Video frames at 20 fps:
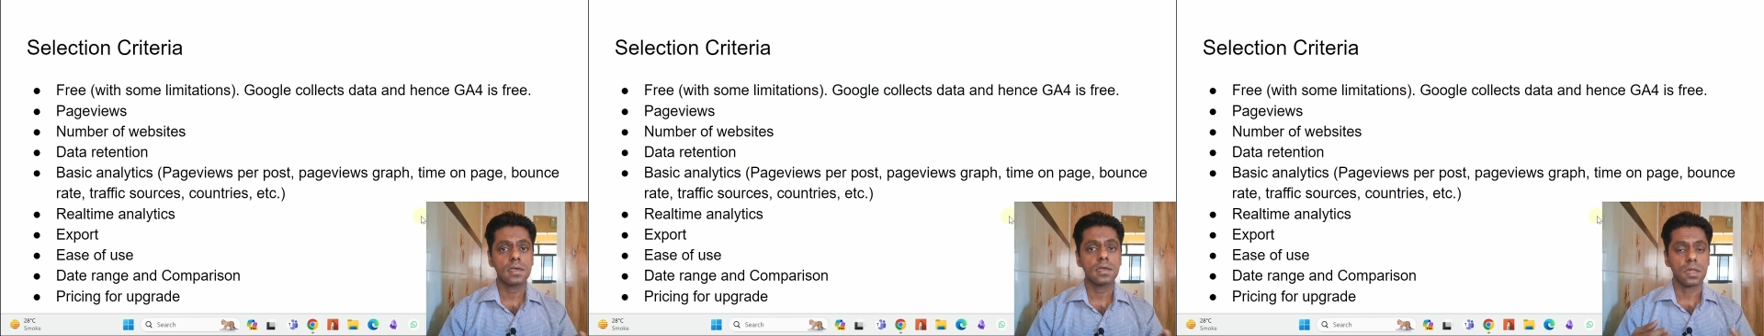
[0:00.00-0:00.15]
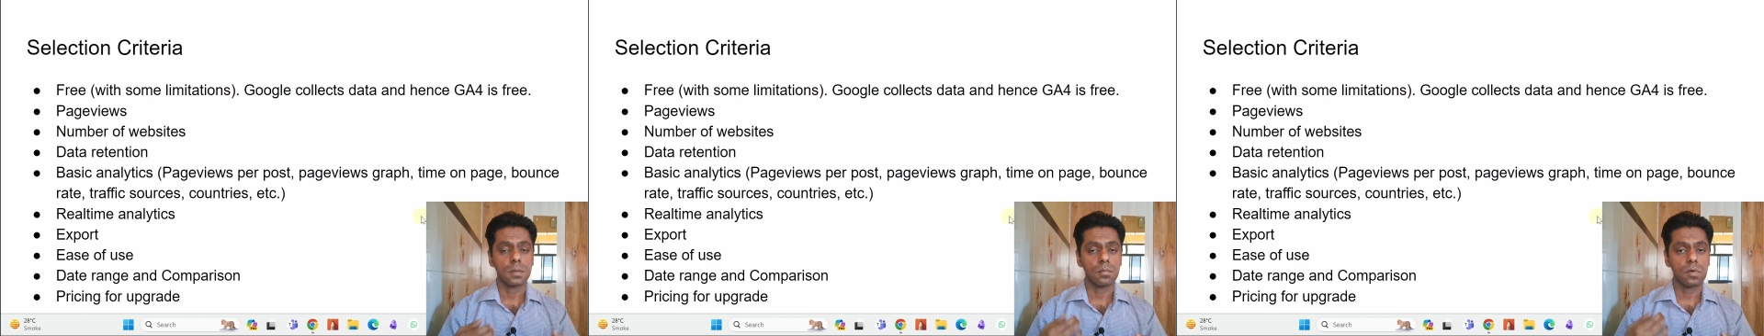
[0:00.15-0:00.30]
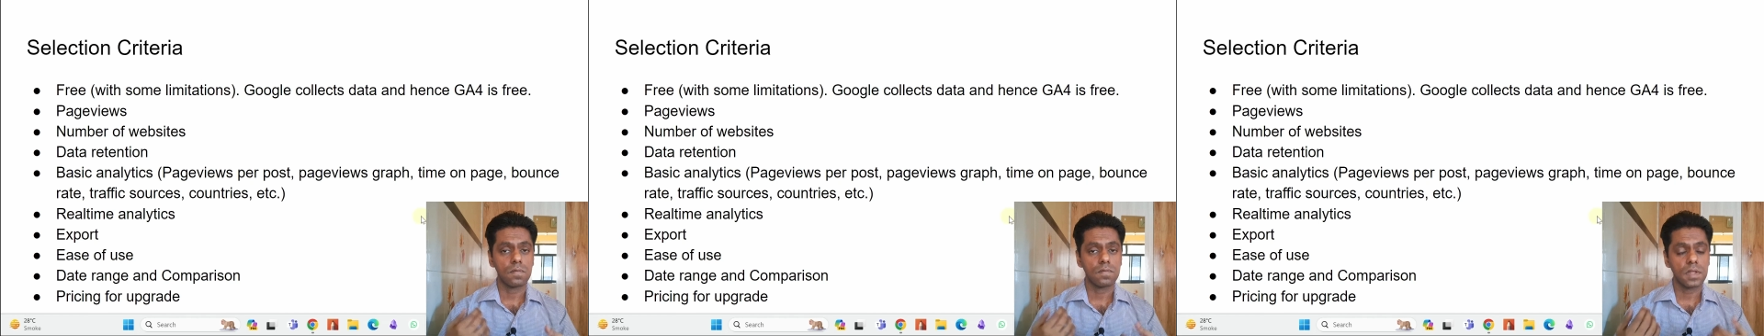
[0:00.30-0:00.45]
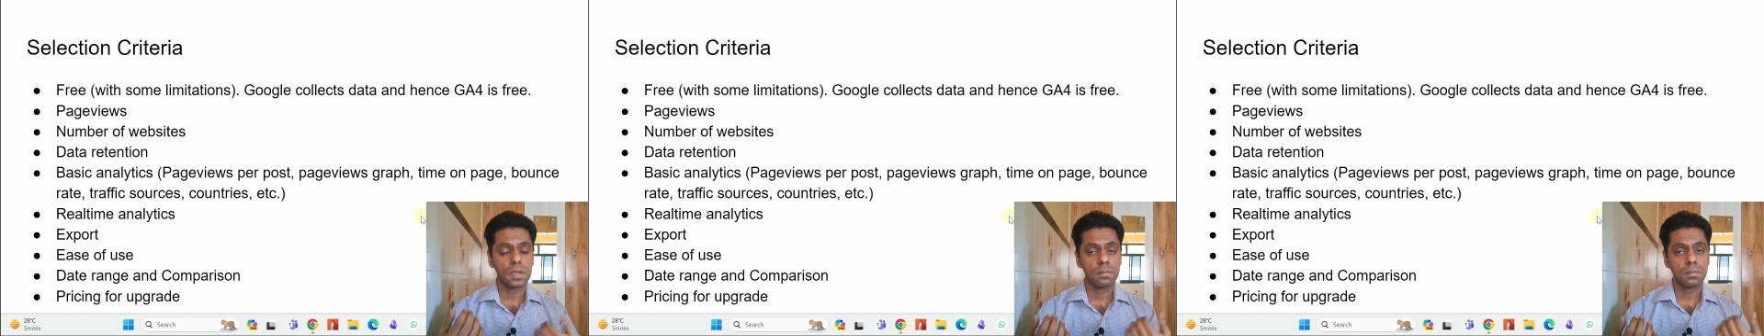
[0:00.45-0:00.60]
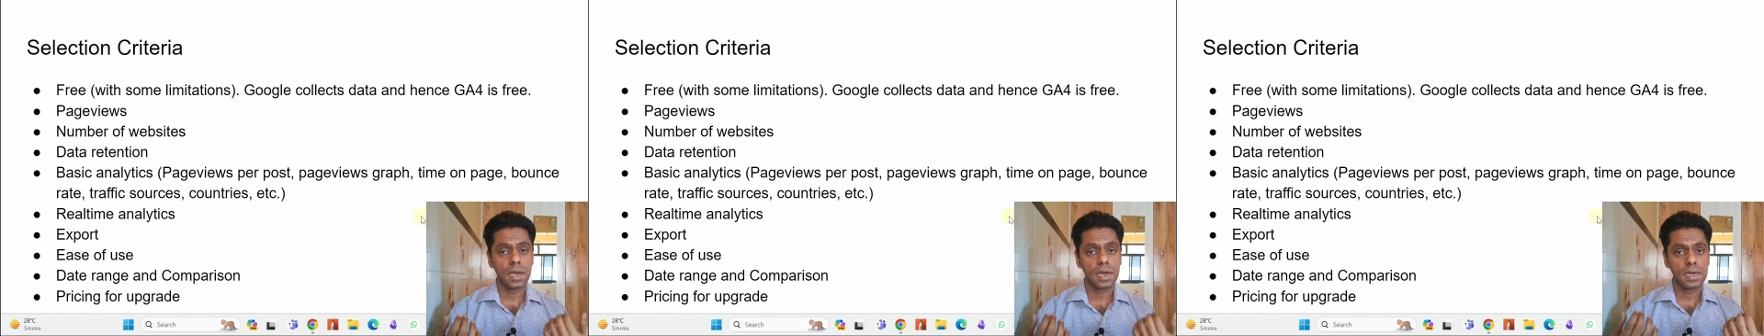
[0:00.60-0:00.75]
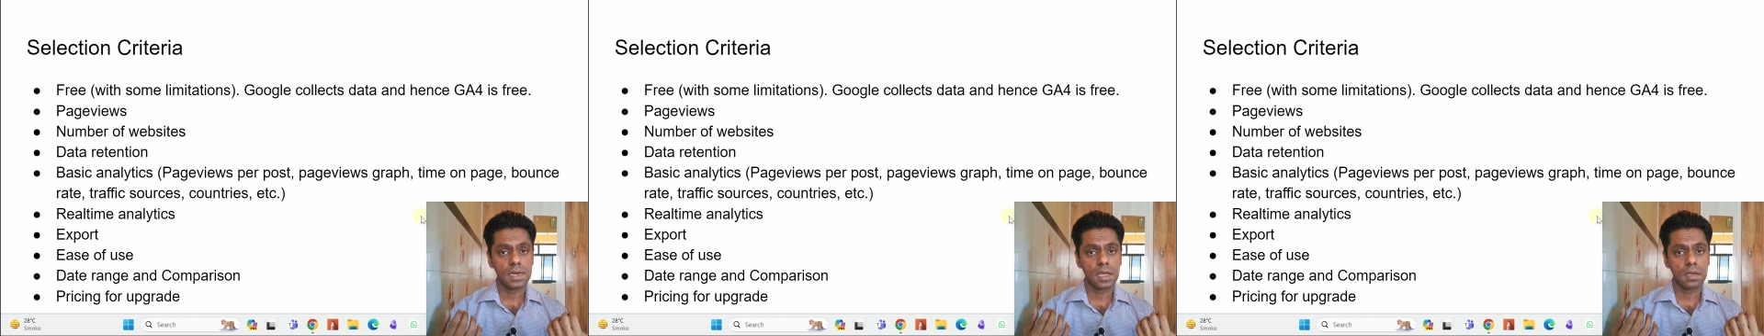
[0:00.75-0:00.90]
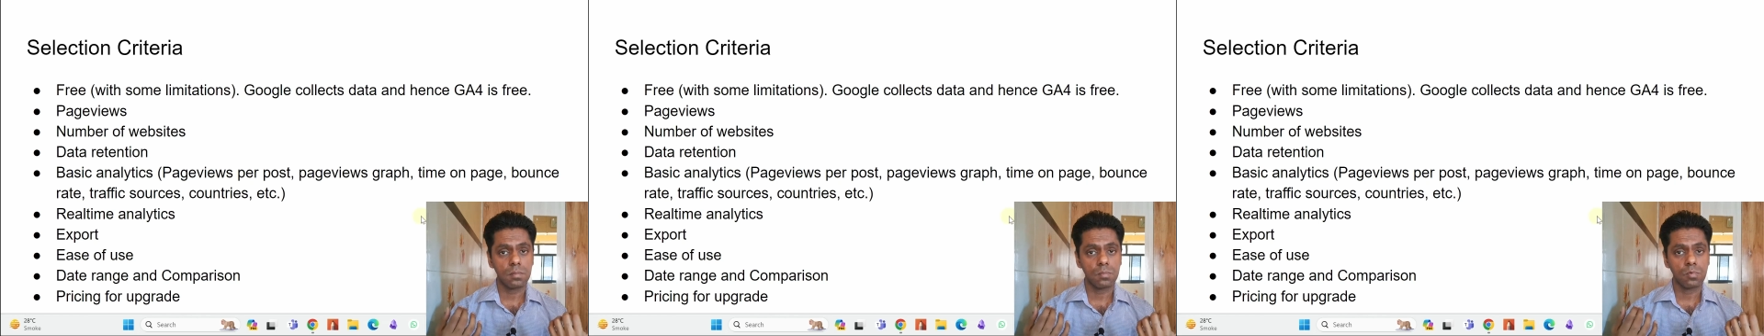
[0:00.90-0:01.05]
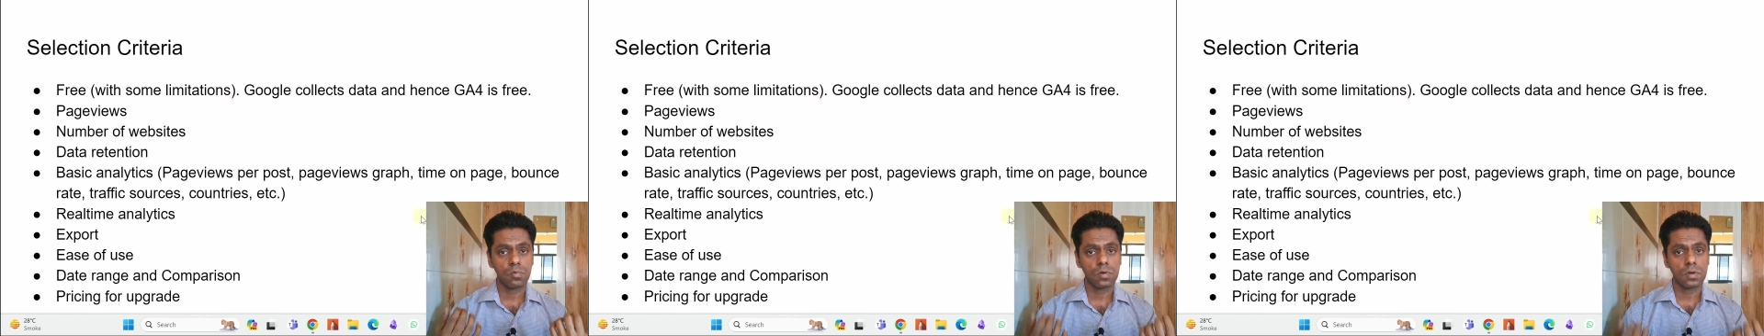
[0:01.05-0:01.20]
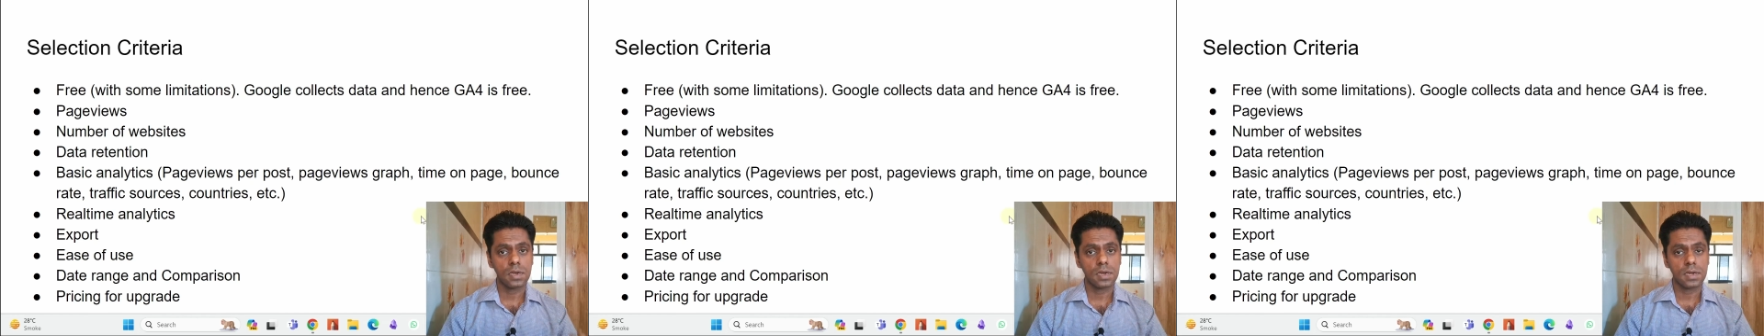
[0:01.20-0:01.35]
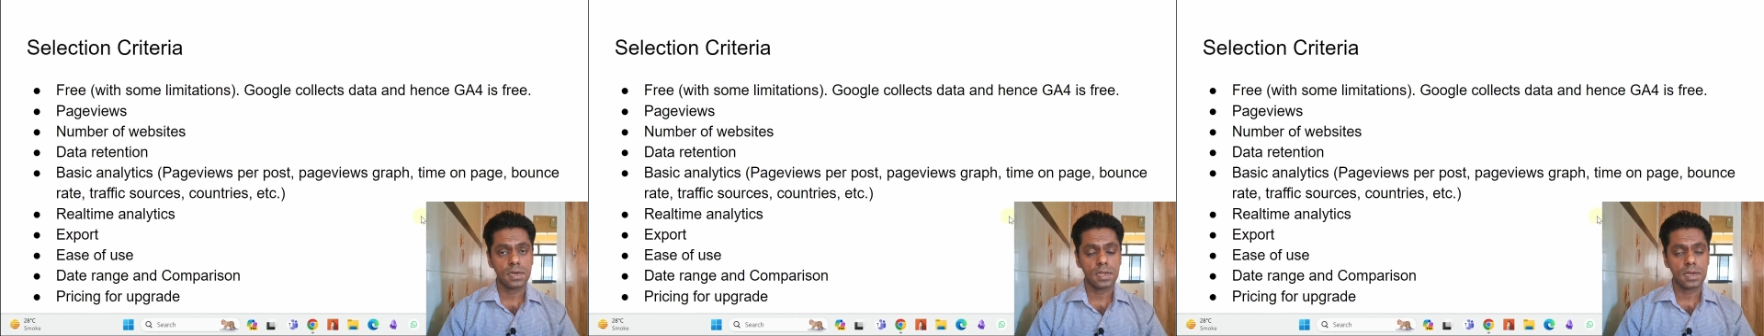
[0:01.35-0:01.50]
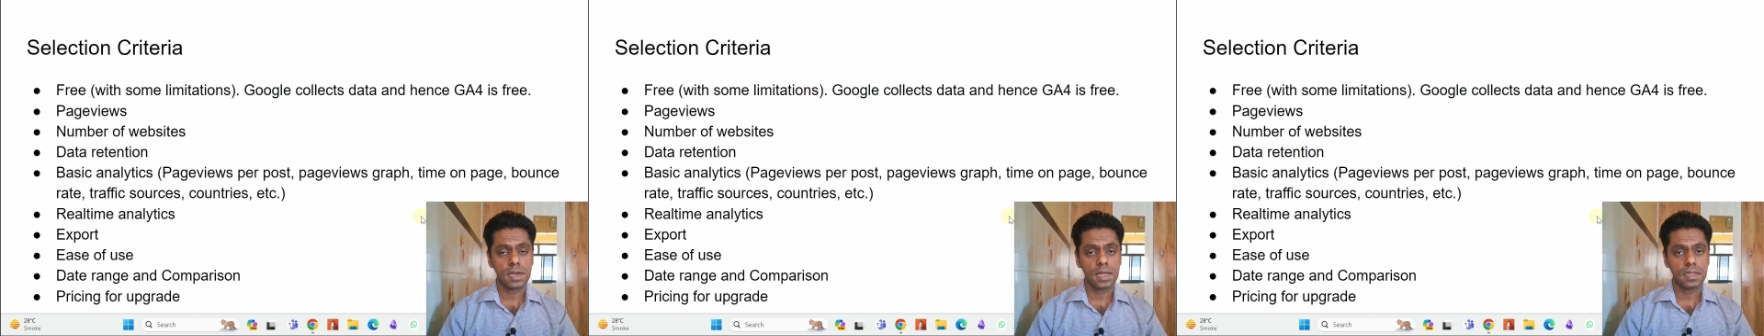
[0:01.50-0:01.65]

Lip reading: Some of them might have more detailed